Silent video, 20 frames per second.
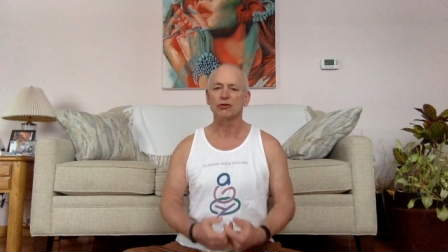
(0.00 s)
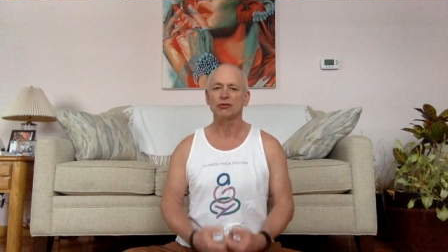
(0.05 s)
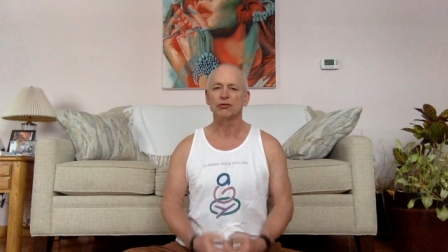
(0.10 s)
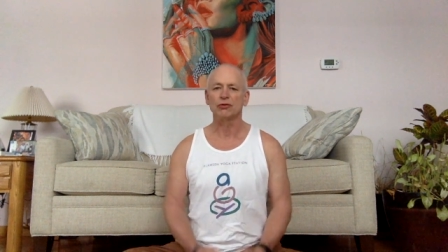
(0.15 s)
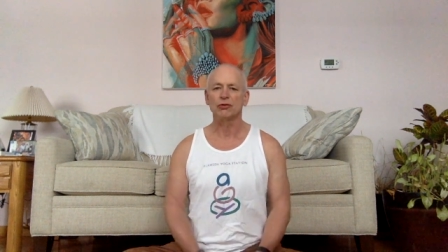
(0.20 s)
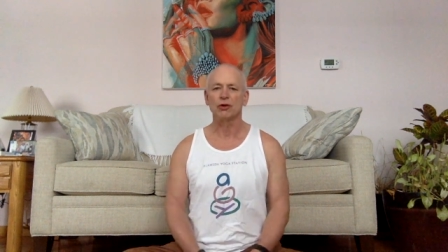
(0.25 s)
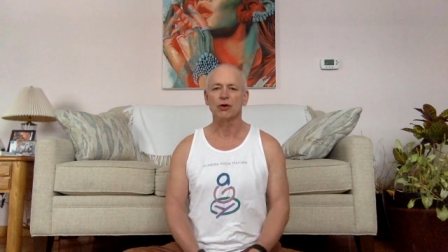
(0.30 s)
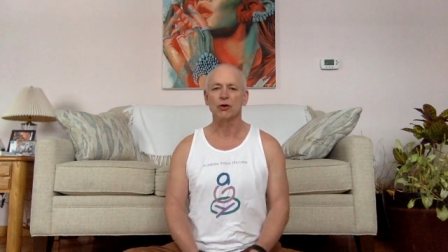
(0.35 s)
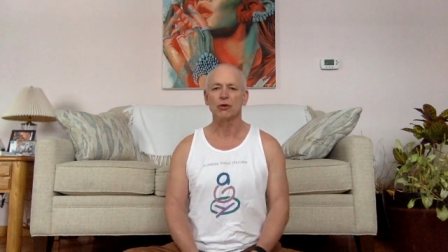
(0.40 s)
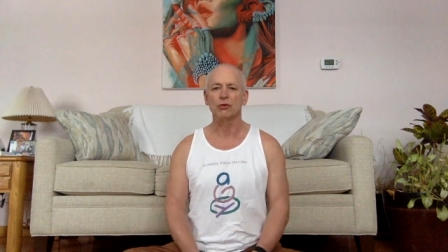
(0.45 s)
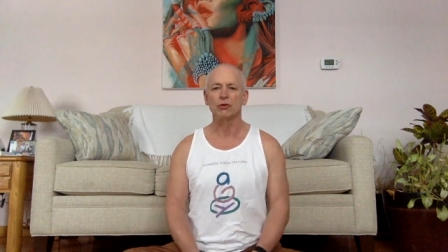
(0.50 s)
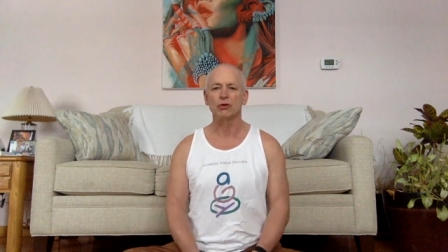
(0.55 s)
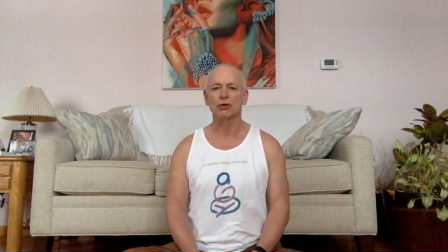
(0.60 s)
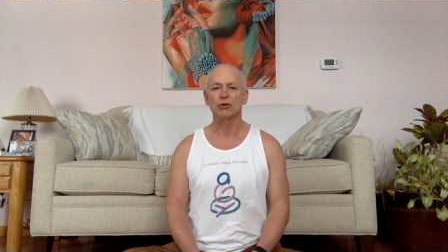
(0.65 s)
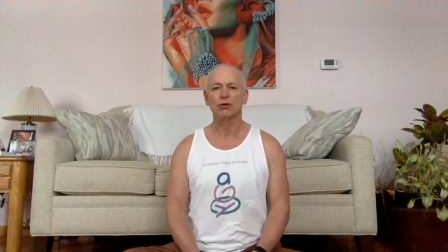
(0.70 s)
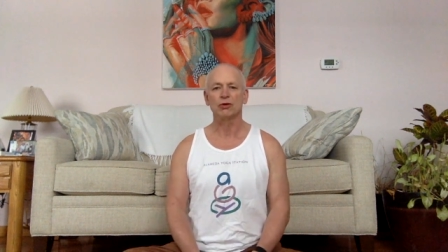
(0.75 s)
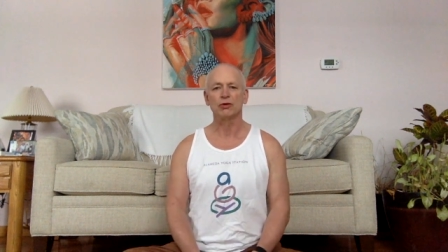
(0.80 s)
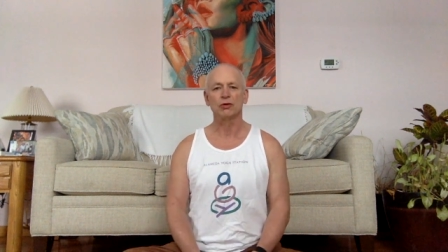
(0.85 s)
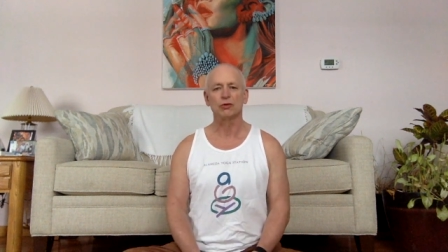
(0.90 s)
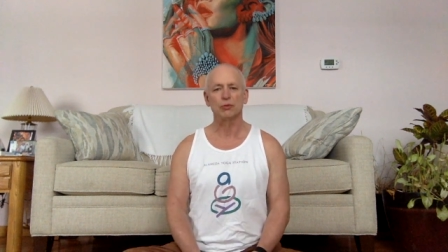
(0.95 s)
slow,
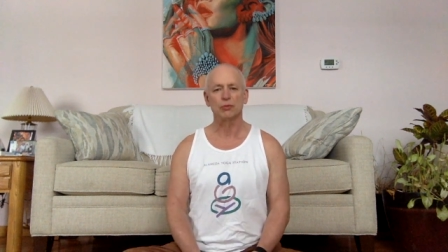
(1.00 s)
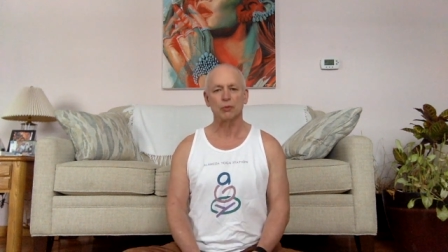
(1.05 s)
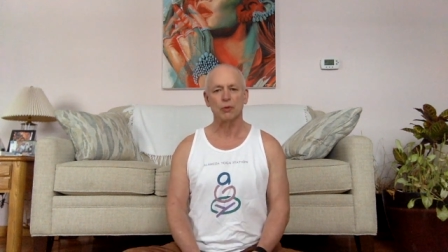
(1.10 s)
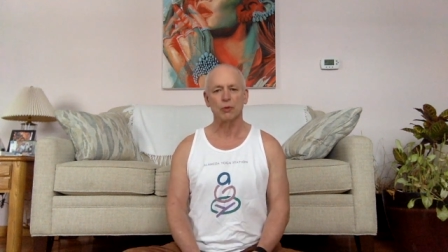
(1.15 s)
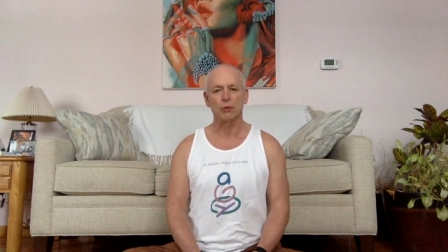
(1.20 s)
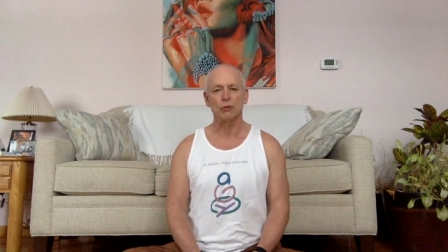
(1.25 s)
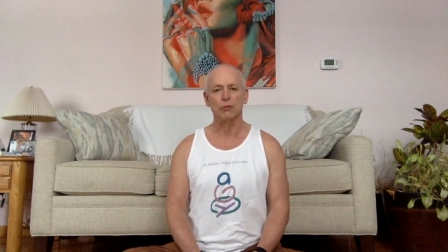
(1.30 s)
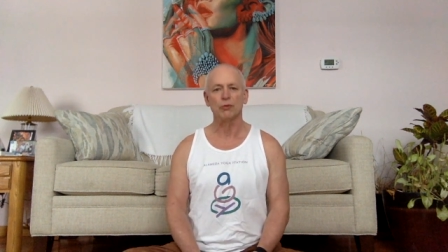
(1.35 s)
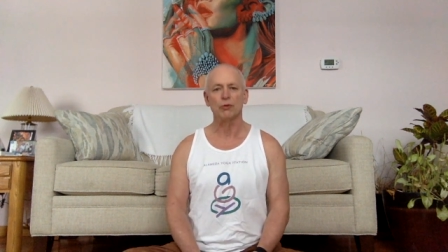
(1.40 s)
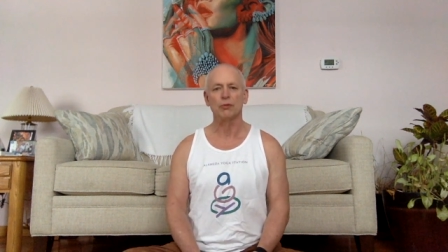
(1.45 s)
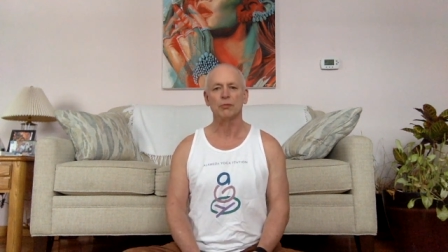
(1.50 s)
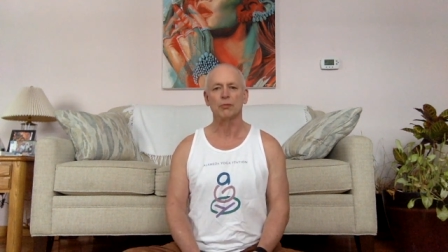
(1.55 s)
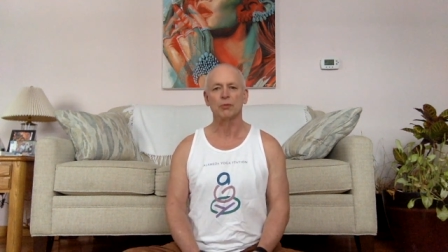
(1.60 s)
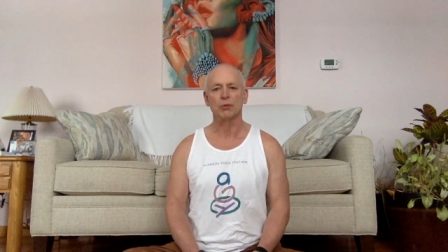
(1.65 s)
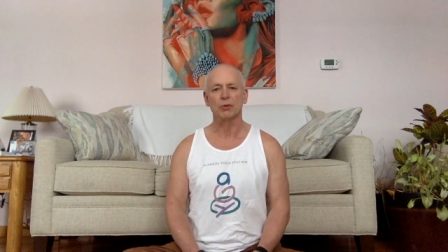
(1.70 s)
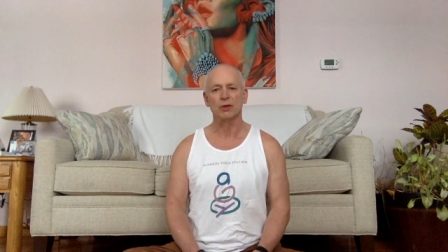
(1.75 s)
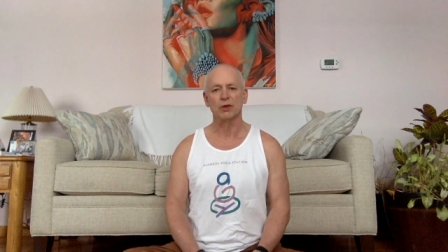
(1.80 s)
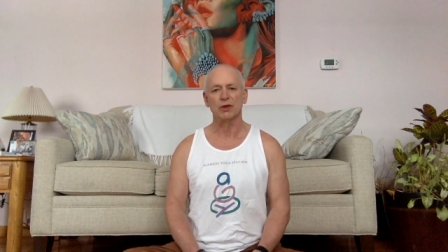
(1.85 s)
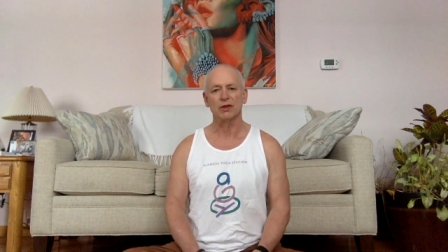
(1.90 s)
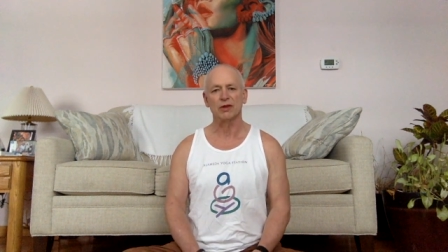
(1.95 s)
controlled
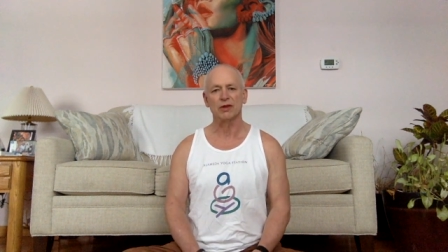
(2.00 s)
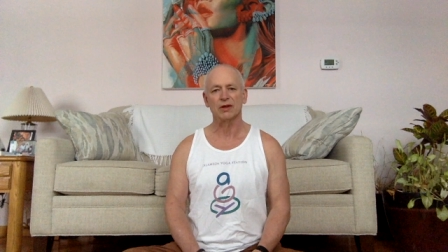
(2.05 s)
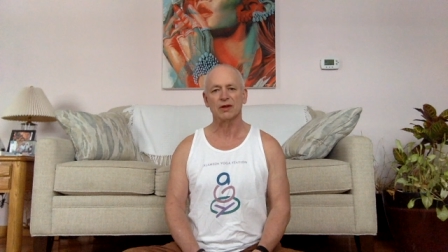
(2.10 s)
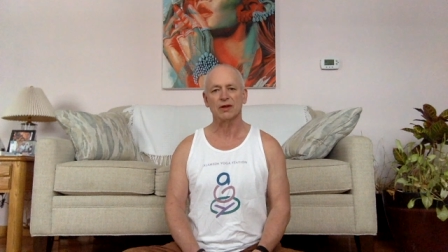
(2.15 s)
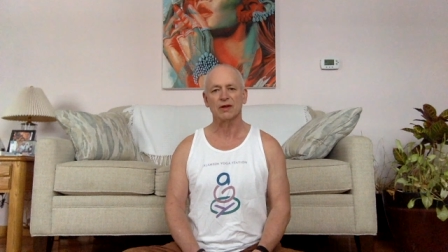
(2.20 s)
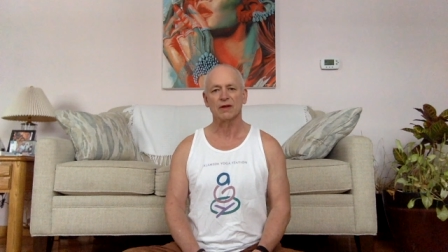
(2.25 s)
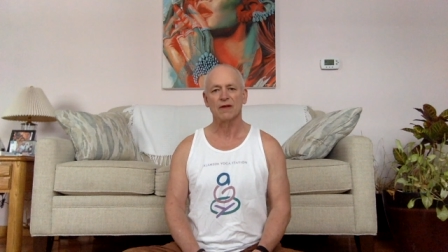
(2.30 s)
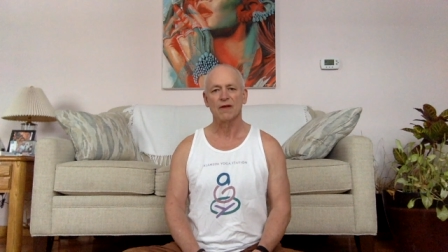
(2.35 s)
breathing.